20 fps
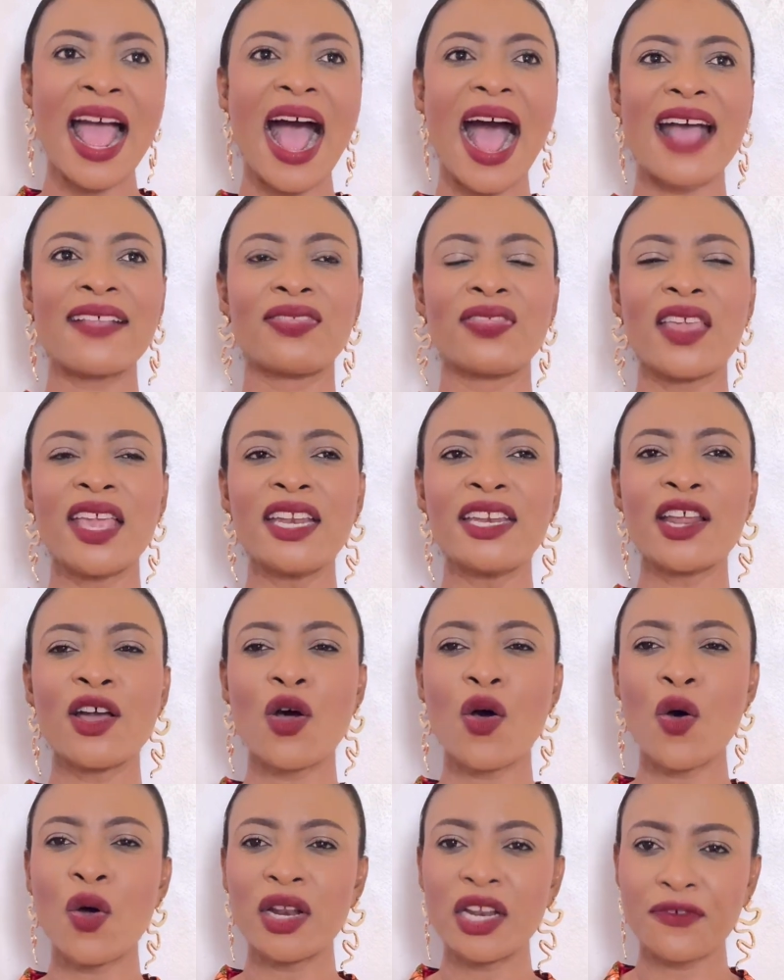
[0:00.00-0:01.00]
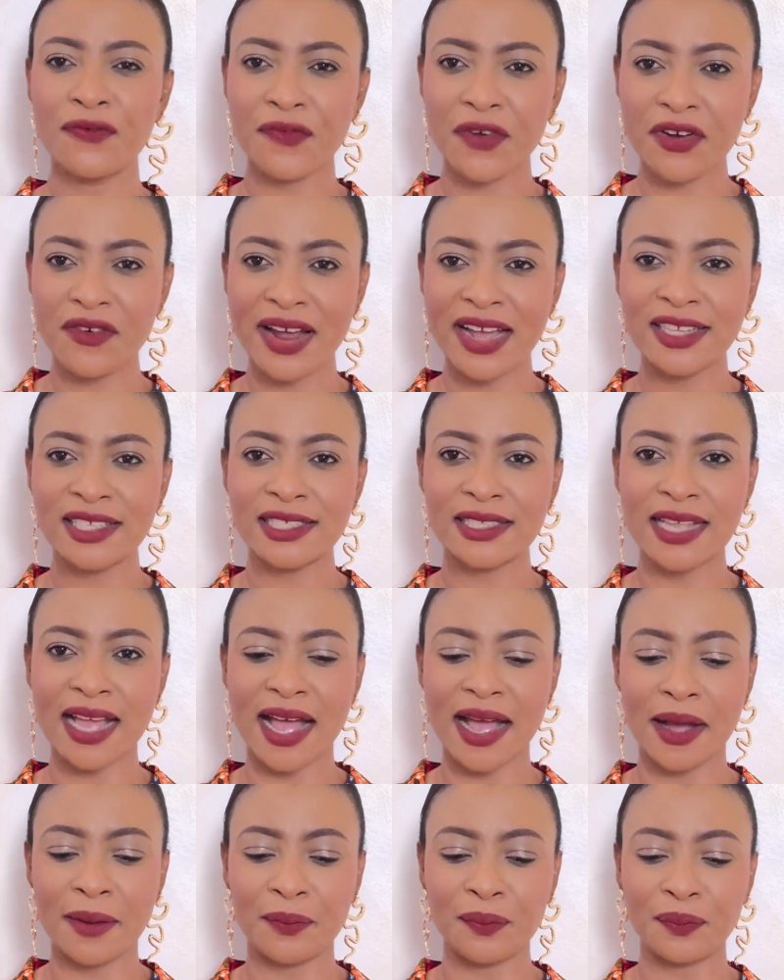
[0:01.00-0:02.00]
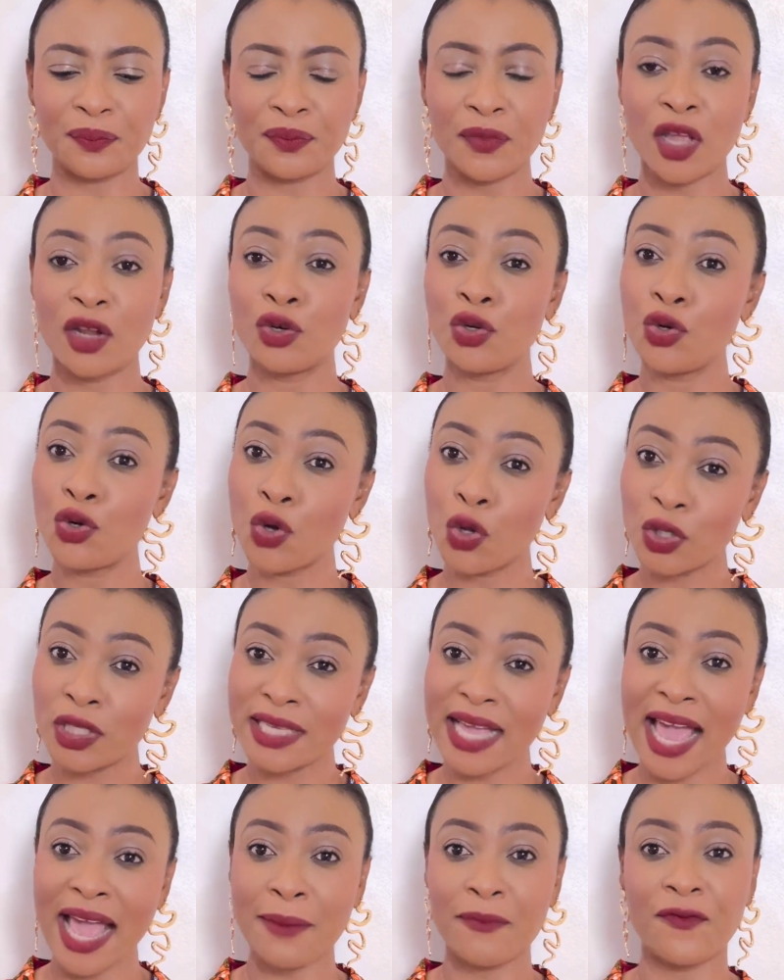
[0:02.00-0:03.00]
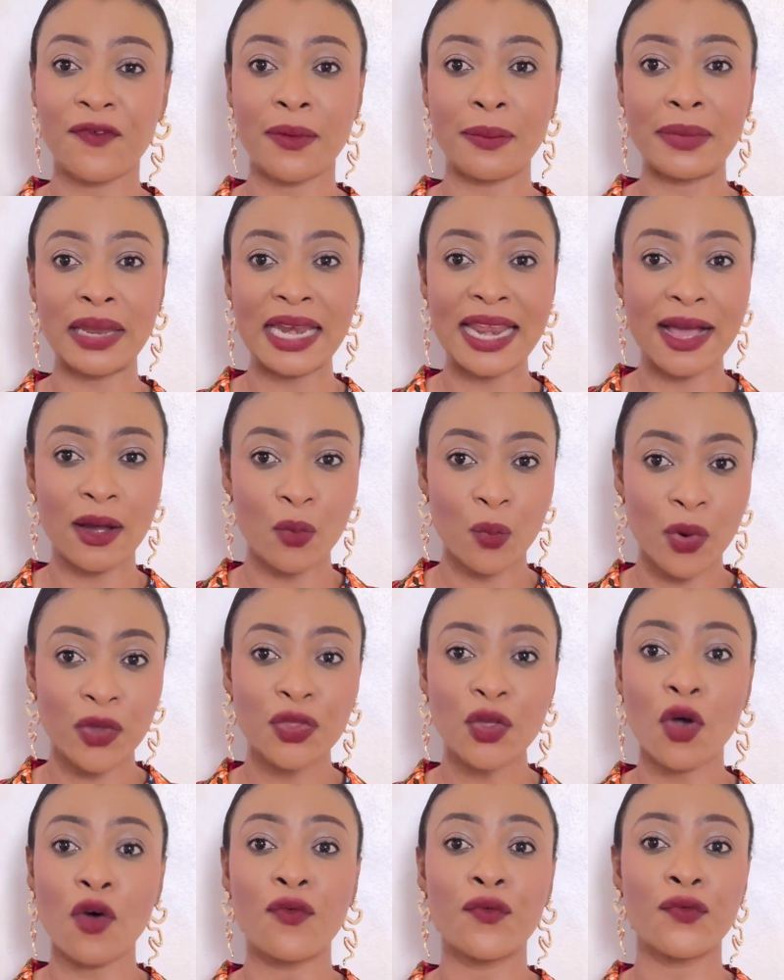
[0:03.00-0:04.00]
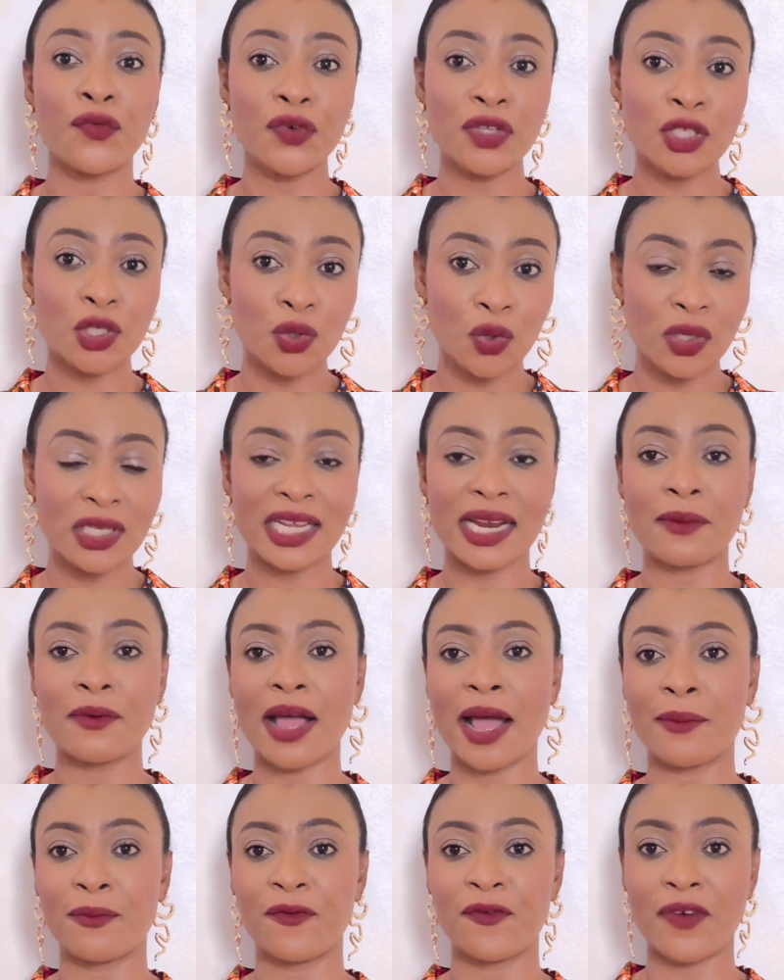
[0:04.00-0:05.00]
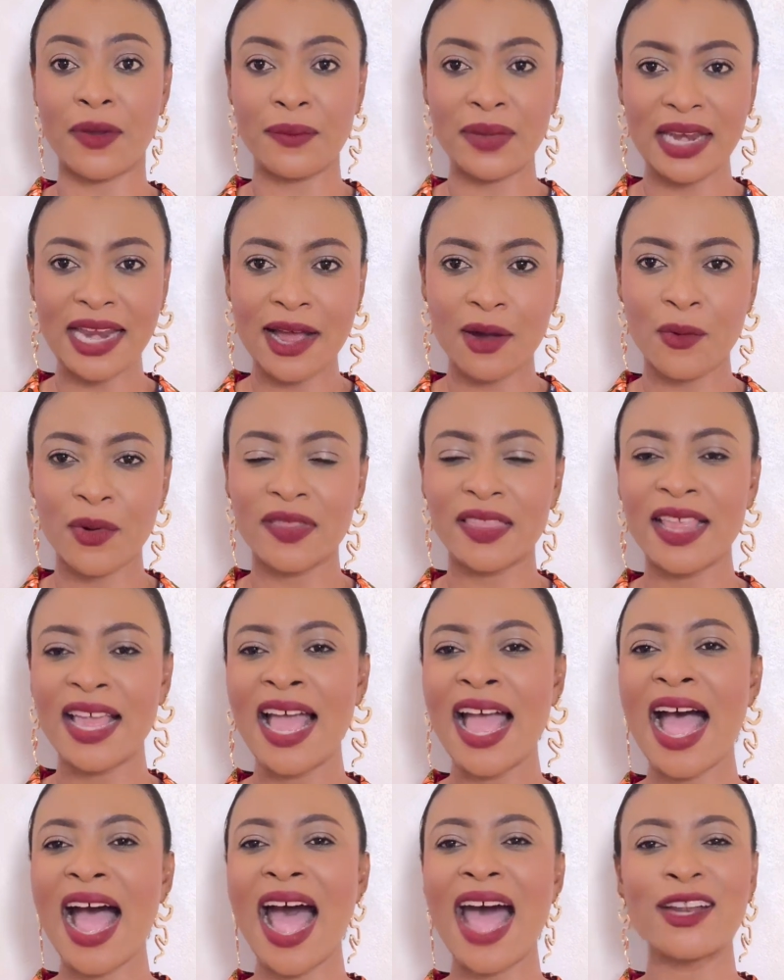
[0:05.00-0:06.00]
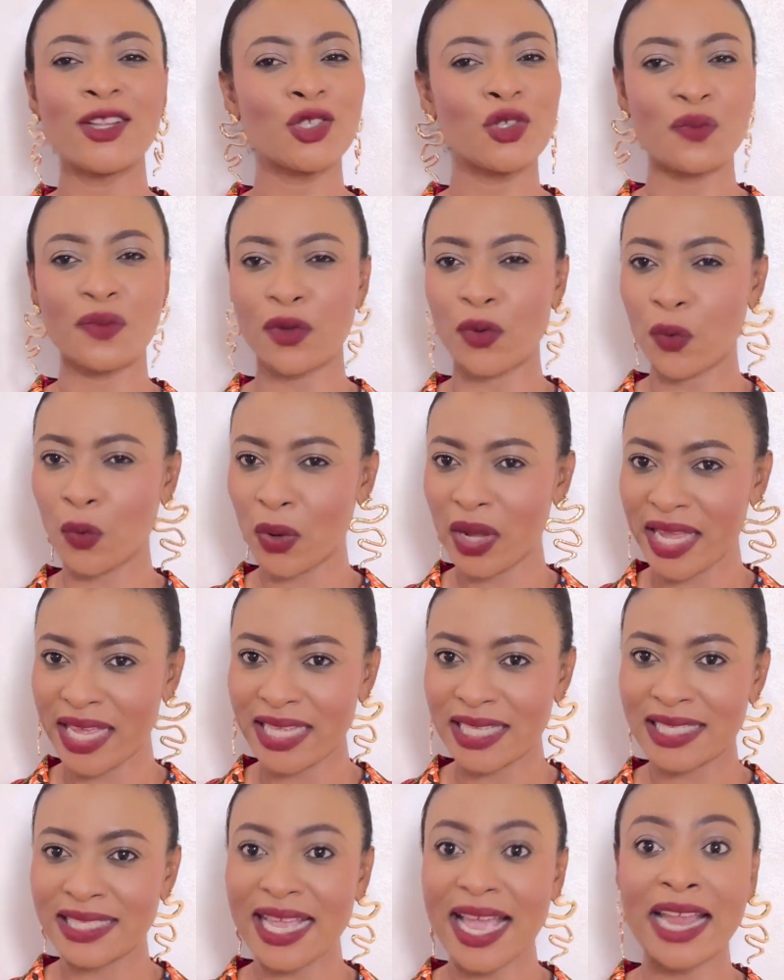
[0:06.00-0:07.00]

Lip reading: I think the only fragrance note I am familiar with, or fruit note that I'm familiar with, had to be Queens.